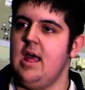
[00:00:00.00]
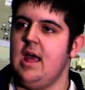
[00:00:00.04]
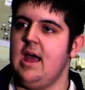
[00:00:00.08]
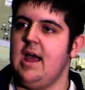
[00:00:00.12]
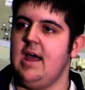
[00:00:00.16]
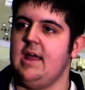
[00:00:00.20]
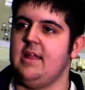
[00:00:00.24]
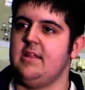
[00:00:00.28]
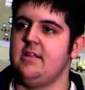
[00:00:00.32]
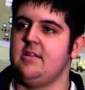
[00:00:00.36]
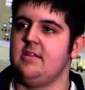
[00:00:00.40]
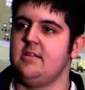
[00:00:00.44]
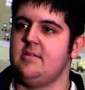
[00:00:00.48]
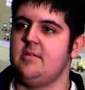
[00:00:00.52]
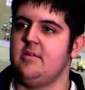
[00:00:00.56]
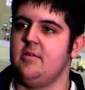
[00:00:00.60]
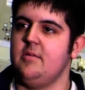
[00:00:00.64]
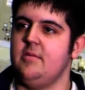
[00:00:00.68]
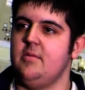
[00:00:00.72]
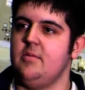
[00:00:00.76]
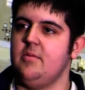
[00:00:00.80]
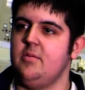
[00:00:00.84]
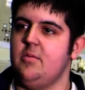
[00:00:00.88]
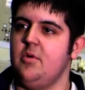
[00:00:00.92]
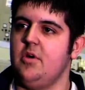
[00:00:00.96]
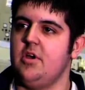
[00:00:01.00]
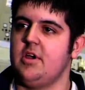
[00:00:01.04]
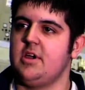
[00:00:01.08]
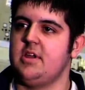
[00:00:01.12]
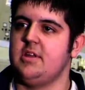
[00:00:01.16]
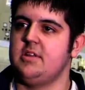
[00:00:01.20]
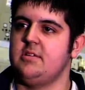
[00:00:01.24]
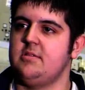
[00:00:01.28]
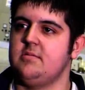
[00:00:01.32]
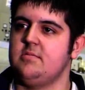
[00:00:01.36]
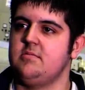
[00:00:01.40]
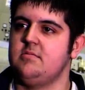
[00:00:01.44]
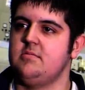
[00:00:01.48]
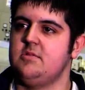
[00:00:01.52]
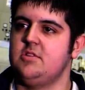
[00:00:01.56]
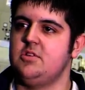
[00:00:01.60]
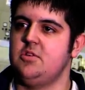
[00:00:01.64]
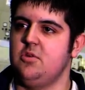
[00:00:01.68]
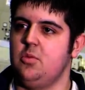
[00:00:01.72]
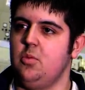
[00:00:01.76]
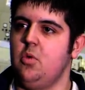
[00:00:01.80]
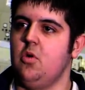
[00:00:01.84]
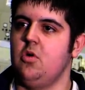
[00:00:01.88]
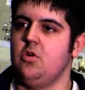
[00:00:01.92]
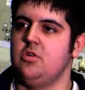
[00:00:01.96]
and working
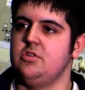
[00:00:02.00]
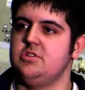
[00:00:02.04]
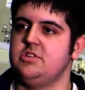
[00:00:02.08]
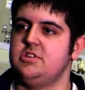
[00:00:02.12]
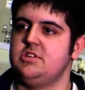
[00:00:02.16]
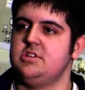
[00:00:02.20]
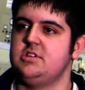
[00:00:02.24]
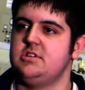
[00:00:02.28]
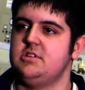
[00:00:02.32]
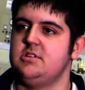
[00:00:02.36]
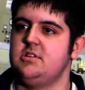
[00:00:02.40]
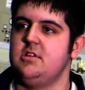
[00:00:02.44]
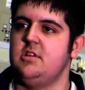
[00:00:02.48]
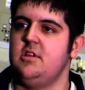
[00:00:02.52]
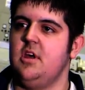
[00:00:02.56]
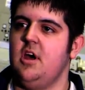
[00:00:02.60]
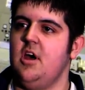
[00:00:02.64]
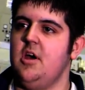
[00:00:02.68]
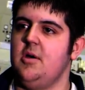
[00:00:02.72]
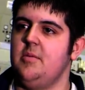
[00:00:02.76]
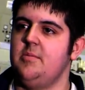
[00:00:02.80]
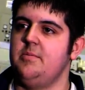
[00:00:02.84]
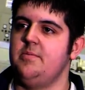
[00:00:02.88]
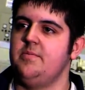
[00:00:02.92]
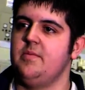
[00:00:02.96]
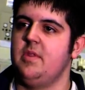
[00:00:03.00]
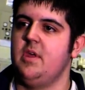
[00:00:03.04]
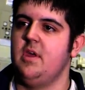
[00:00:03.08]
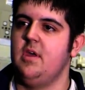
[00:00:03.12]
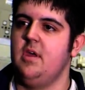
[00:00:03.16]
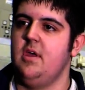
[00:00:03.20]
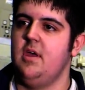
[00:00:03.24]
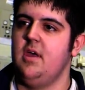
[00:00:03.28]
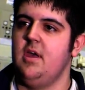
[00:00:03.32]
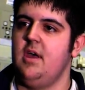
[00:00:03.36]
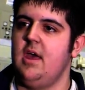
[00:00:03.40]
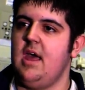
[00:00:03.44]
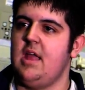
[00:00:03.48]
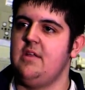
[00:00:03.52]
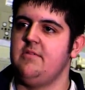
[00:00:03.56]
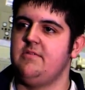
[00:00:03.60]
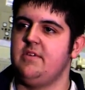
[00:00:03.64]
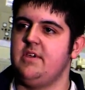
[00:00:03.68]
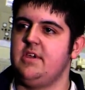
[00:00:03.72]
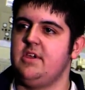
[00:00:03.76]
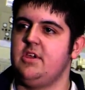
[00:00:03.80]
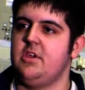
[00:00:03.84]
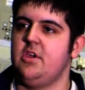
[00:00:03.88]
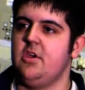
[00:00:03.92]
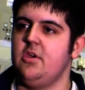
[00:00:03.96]
towards
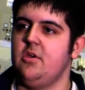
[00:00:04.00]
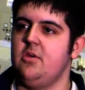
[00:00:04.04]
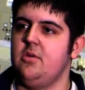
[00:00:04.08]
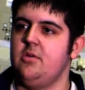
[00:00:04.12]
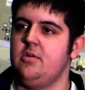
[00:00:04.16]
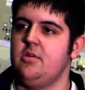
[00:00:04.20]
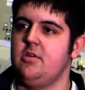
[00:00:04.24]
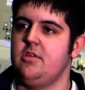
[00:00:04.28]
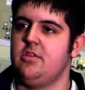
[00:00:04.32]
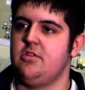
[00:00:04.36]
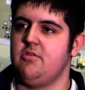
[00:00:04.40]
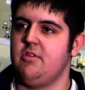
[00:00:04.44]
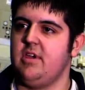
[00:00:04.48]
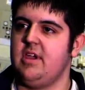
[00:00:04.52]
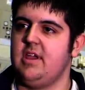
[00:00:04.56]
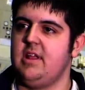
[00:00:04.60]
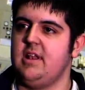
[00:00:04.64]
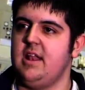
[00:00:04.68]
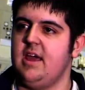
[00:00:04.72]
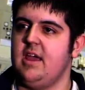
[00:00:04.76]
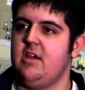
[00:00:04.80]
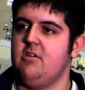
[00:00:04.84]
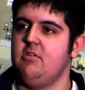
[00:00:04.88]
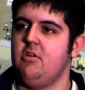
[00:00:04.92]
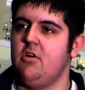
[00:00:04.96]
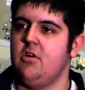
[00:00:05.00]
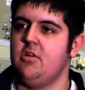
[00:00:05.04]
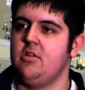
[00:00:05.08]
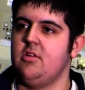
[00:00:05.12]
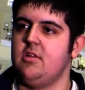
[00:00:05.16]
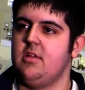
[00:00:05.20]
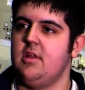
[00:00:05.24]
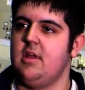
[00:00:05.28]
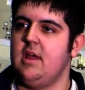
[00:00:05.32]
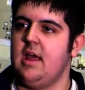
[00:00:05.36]
NVQ 3 later on,